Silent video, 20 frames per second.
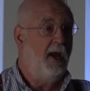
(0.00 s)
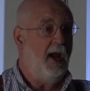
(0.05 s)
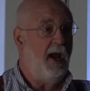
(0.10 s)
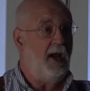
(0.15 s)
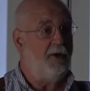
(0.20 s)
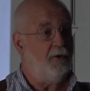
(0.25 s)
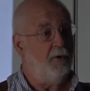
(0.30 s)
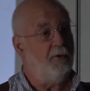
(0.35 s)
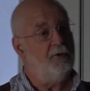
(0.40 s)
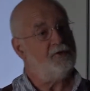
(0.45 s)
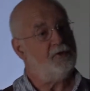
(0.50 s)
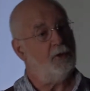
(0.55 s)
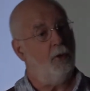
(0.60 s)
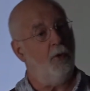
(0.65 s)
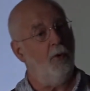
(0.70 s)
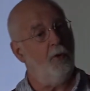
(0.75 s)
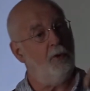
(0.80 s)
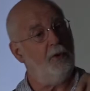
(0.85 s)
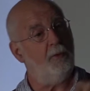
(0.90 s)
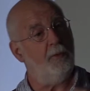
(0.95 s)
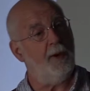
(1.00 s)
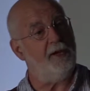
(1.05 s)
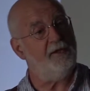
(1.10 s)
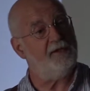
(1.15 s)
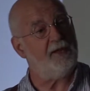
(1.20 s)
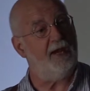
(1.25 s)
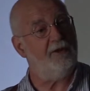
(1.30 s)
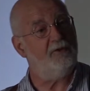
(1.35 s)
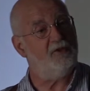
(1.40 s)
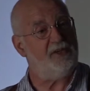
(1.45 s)
and also all the way
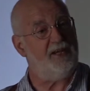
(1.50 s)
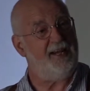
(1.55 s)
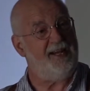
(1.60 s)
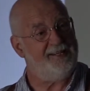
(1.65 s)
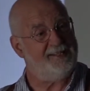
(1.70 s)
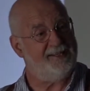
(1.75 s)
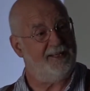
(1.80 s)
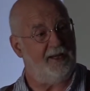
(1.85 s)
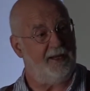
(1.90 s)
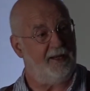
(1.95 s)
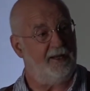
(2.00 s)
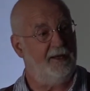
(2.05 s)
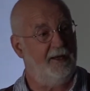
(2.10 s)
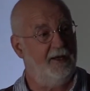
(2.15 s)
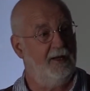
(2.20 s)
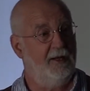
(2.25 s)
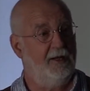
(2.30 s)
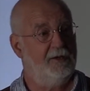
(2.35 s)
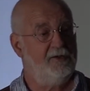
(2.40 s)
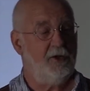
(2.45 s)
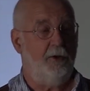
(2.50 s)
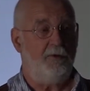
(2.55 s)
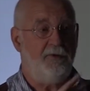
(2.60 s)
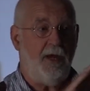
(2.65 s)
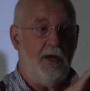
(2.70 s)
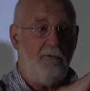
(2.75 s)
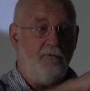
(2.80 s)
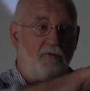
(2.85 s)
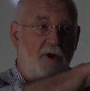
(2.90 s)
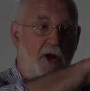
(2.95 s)
down to Italy. So
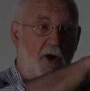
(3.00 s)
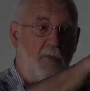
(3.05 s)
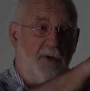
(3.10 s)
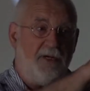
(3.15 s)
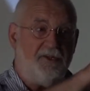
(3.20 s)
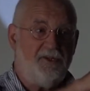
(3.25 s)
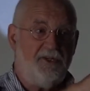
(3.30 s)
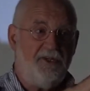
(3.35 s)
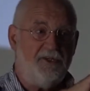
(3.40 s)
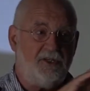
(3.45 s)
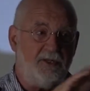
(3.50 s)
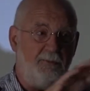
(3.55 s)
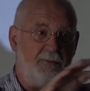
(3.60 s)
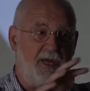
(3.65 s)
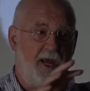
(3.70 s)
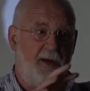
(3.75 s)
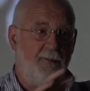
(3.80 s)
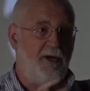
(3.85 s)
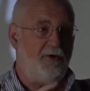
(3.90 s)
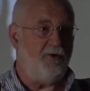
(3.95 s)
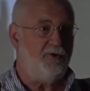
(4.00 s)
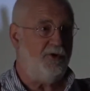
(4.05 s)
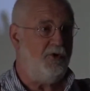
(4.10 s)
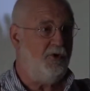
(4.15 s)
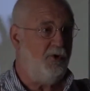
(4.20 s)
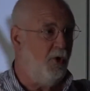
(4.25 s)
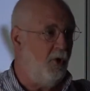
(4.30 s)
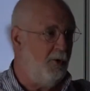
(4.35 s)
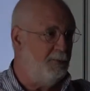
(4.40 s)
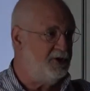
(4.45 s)
that railway system came under
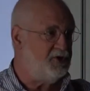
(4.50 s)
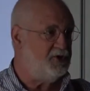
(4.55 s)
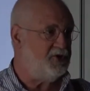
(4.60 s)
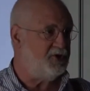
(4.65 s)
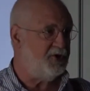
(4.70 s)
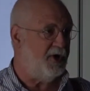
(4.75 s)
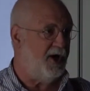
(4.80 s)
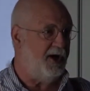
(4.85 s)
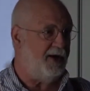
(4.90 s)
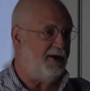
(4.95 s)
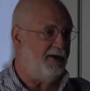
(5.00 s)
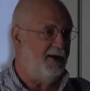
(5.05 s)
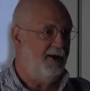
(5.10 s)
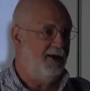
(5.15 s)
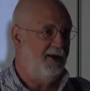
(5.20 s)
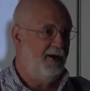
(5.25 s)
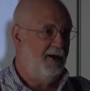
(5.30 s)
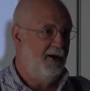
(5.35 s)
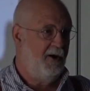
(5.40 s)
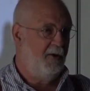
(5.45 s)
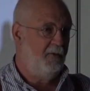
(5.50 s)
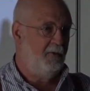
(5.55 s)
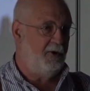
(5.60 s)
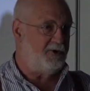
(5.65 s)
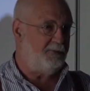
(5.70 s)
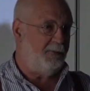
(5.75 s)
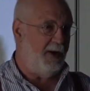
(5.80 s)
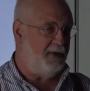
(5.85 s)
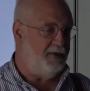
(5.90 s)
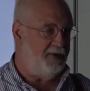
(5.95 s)
enormous strain,
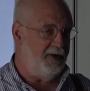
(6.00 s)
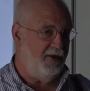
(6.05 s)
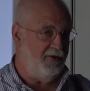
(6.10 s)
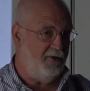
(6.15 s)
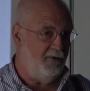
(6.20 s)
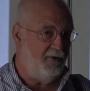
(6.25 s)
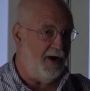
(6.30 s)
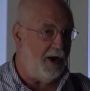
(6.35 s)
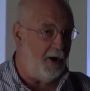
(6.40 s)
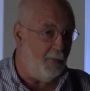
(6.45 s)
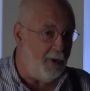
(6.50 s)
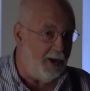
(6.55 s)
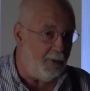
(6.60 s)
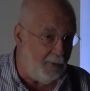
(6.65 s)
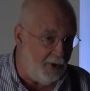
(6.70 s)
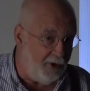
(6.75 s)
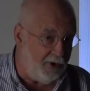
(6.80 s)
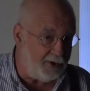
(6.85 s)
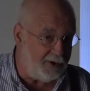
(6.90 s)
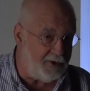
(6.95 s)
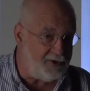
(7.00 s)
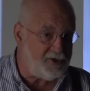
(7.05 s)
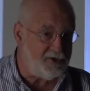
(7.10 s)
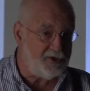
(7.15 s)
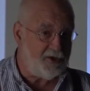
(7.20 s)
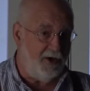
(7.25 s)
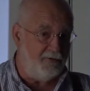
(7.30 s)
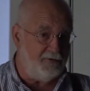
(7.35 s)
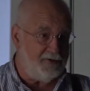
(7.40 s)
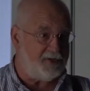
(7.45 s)
which meant that the railway workers
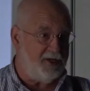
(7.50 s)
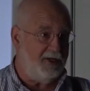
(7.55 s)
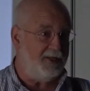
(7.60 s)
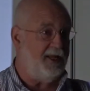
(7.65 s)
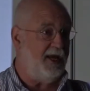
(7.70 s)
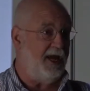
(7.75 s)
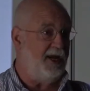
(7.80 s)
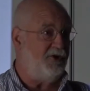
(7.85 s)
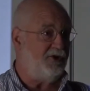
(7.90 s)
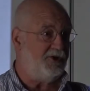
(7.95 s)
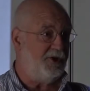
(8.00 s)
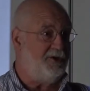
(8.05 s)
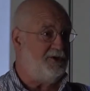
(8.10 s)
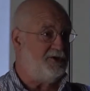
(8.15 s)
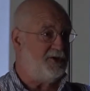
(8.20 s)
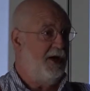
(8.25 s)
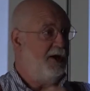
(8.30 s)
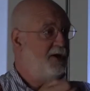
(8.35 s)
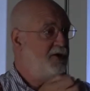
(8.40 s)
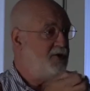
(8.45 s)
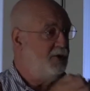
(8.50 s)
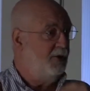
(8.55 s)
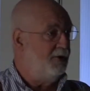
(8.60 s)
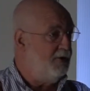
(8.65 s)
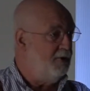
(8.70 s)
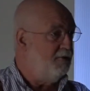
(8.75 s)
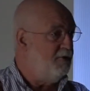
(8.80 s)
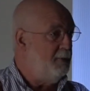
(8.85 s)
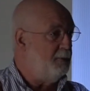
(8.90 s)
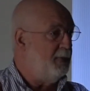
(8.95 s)
servicing the engines, doing
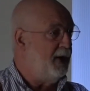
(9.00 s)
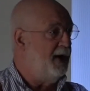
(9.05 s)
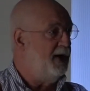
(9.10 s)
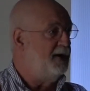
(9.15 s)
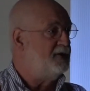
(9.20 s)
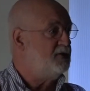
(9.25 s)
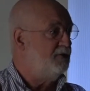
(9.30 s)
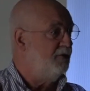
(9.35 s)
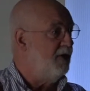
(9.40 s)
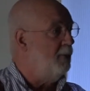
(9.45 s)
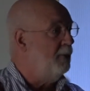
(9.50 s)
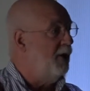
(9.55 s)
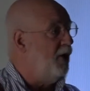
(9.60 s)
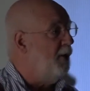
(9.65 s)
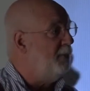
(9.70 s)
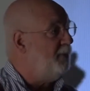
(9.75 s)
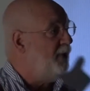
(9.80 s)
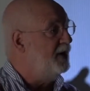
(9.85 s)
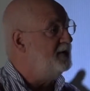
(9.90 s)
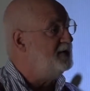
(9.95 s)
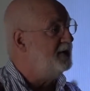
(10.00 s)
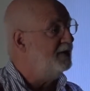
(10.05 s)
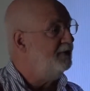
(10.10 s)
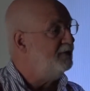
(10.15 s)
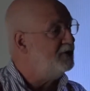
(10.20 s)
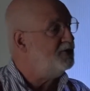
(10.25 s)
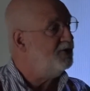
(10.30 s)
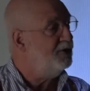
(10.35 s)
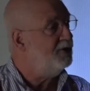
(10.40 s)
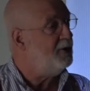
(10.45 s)
the repairs, the railway operating
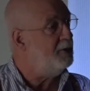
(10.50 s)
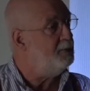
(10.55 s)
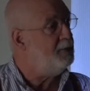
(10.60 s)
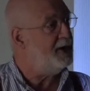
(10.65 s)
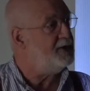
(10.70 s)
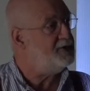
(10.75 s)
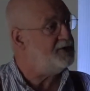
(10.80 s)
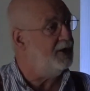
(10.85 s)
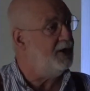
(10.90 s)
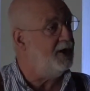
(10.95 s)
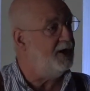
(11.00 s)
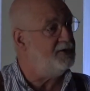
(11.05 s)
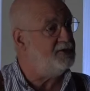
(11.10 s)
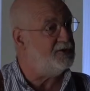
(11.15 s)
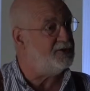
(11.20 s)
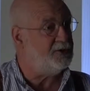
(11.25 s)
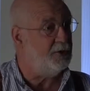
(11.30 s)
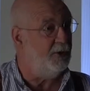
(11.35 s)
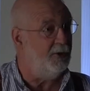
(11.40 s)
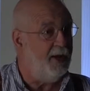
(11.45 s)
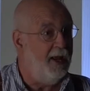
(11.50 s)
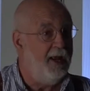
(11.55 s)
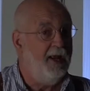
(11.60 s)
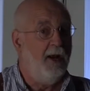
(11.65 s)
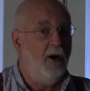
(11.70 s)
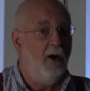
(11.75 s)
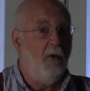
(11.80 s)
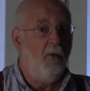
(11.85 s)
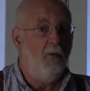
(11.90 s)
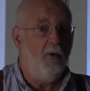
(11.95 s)
division, doing the repairs on the lines and so on,
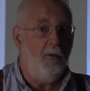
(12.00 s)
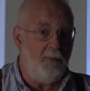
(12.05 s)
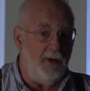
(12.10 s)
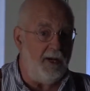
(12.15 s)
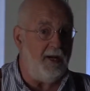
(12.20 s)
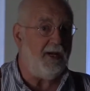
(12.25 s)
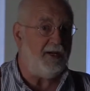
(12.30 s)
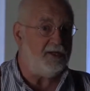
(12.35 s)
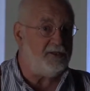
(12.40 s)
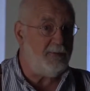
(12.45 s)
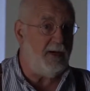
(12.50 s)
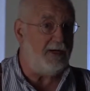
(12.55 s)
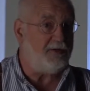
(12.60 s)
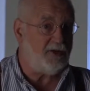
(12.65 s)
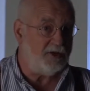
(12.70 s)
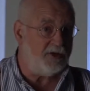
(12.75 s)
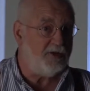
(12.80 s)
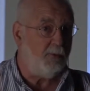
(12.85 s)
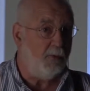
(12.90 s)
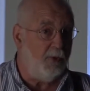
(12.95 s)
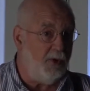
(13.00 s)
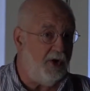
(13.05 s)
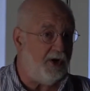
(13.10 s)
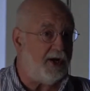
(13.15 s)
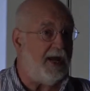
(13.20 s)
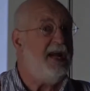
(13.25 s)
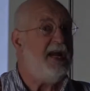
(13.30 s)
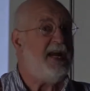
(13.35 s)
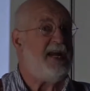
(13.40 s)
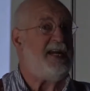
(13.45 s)
were being expected to
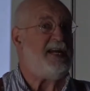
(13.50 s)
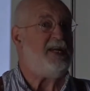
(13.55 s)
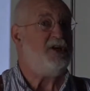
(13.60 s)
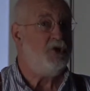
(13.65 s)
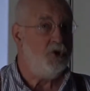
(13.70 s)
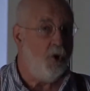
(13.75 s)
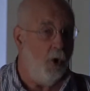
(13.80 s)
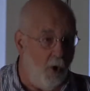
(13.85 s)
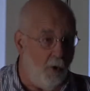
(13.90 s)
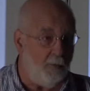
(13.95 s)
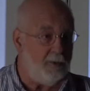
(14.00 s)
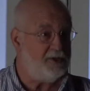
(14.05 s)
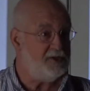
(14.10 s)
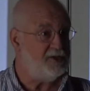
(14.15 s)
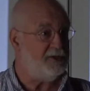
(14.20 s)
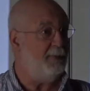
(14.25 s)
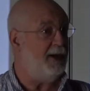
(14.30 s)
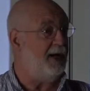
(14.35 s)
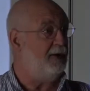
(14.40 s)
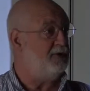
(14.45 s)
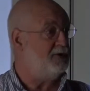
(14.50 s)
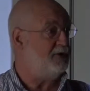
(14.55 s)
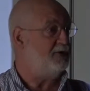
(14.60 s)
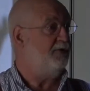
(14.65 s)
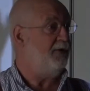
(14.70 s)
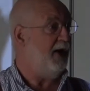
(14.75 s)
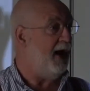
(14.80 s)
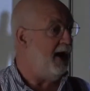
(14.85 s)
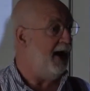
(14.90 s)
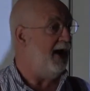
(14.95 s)
work enormous amounts
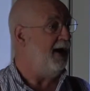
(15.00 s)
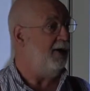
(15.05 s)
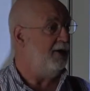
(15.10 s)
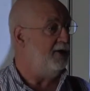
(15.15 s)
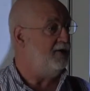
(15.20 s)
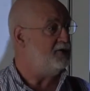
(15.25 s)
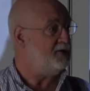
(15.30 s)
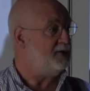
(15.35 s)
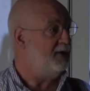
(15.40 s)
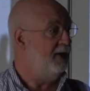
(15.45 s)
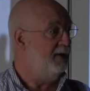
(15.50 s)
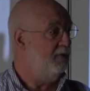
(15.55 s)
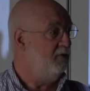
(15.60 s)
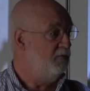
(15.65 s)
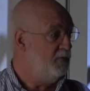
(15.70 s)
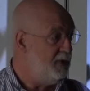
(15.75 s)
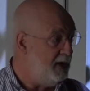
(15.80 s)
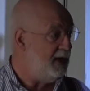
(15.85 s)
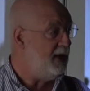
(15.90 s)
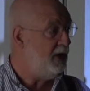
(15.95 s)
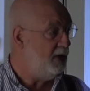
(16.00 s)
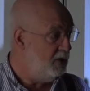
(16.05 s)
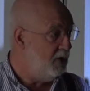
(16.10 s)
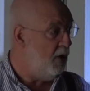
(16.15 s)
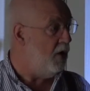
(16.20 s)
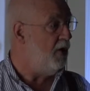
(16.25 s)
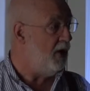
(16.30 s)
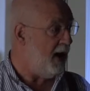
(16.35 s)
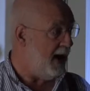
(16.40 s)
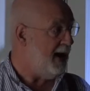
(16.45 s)
of hours, really
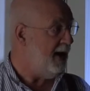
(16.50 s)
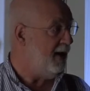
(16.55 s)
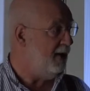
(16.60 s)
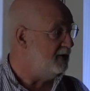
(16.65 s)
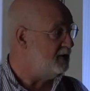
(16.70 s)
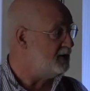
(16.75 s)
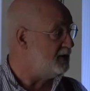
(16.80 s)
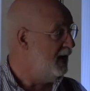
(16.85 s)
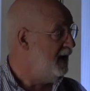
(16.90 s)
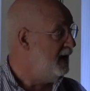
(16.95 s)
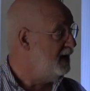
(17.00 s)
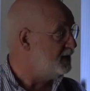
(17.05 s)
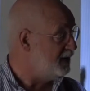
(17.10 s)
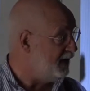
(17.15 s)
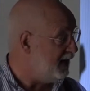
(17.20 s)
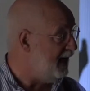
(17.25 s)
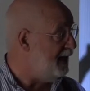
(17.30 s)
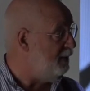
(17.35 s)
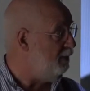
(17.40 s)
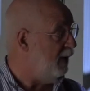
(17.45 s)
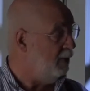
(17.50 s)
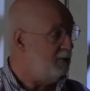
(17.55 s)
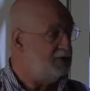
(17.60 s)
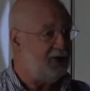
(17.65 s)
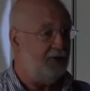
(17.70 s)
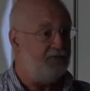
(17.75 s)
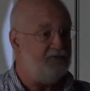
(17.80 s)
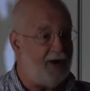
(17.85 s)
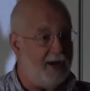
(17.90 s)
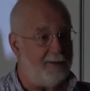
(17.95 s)
long hours, to keep what was
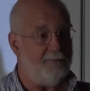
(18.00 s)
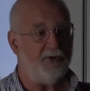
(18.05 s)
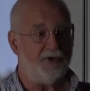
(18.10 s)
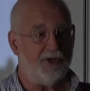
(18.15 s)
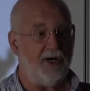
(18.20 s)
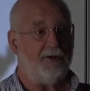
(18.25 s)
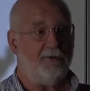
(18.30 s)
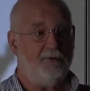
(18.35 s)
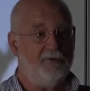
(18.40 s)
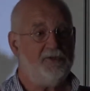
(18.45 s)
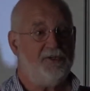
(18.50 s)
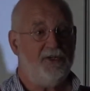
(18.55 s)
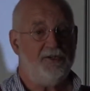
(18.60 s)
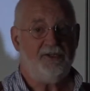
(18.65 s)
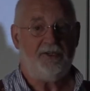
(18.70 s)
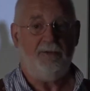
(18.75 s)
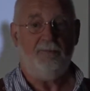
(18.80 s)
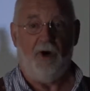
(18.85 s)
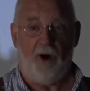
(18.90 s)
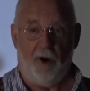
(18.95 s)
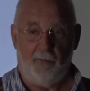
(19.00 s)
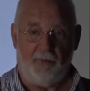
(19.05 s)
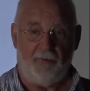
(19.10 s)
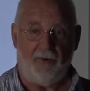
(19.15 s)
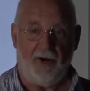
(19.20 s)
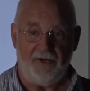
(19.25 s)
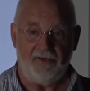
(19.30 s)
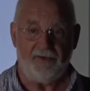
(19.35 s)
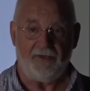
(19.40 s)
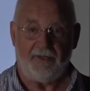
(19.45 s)
a ramshackle system
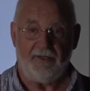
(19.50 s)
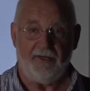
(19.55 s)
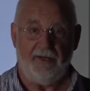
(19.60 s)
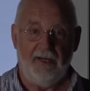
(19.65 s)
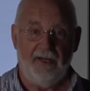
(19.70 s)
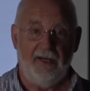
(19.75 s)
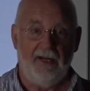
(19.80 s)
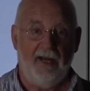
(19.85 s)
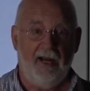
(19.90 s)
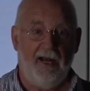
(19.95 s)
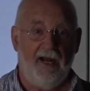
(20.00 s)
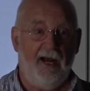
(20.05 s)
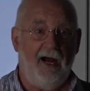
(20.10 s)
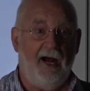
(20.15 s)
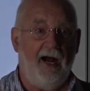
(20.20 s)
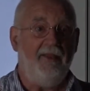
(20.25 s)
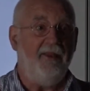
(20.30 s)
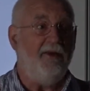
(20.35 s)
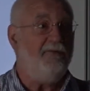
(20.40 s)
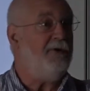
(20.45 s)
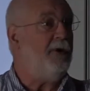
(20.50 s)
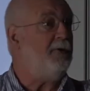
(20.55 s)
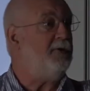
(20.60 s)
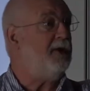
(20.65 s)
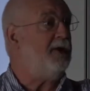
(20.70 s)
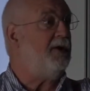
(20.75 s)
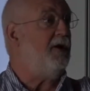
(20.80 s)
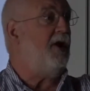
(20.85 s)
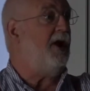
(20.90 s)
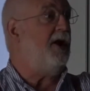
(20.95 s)
operating. And they
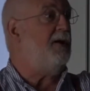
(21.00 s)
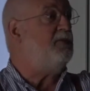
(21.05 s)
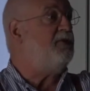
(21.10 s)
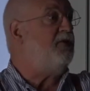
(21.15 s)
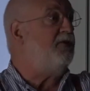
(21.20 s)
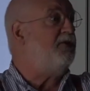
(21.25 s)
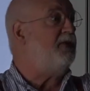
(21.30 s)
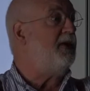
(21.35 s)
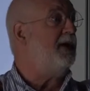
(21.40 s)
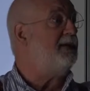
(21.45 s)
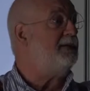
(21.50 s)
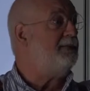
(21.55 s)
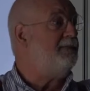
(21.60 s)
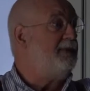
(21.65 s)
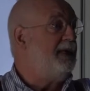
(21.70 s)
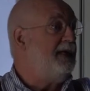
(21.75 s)
folded their arms and said,